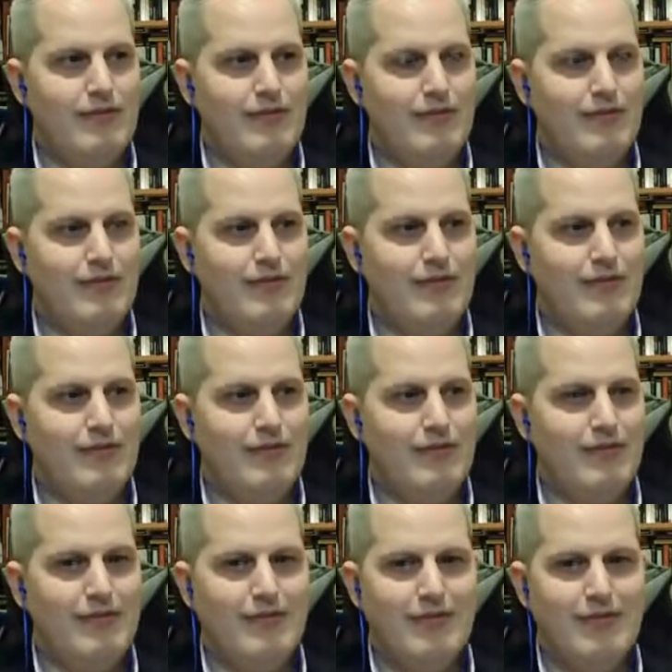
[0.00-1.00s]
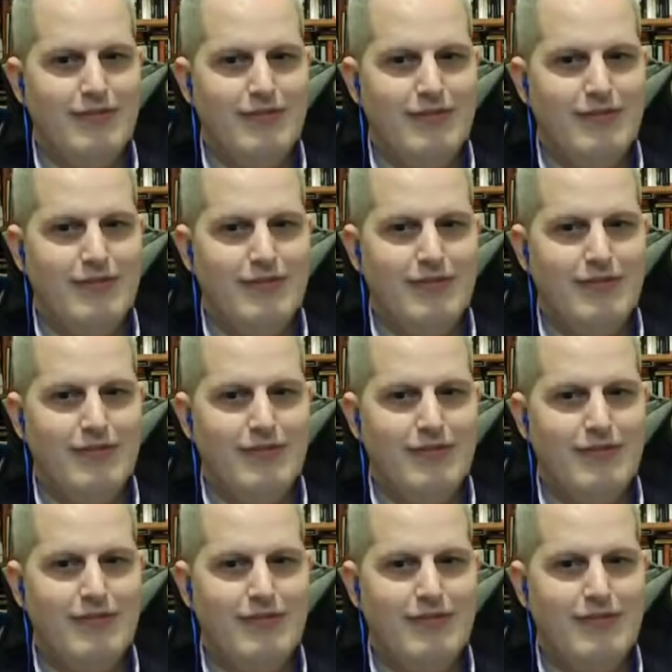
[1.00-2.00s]

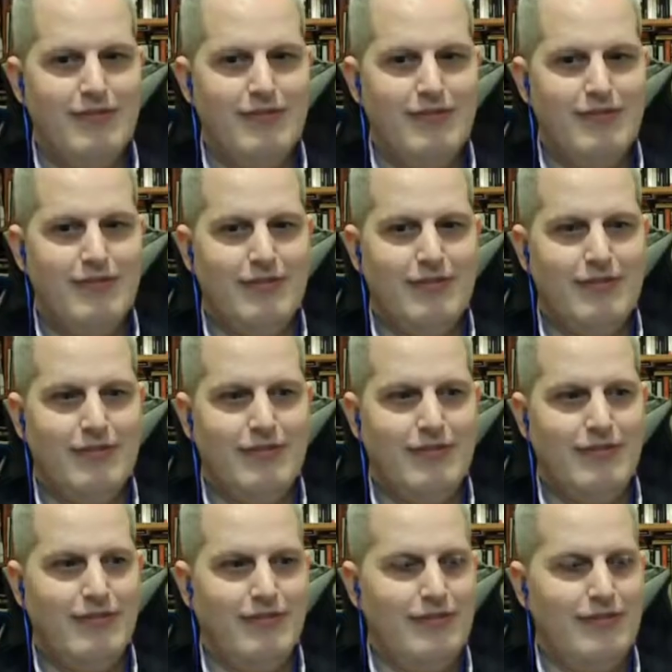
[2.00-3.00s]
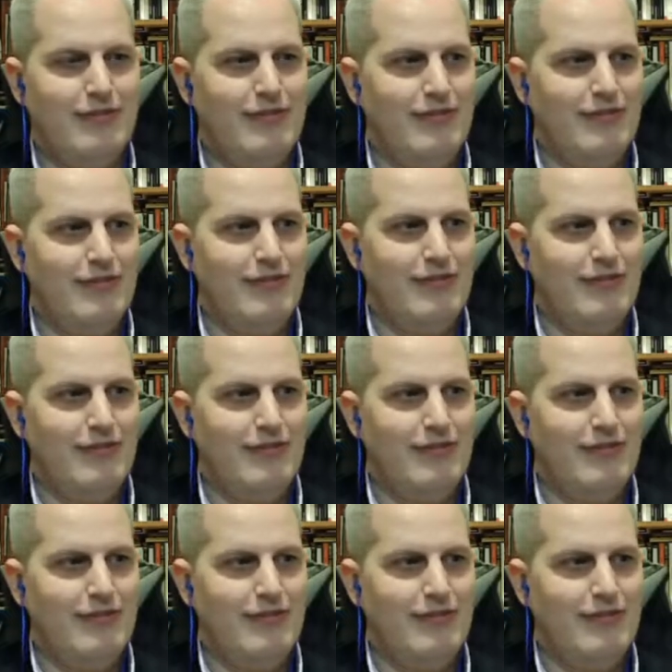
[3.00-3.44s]
(silent)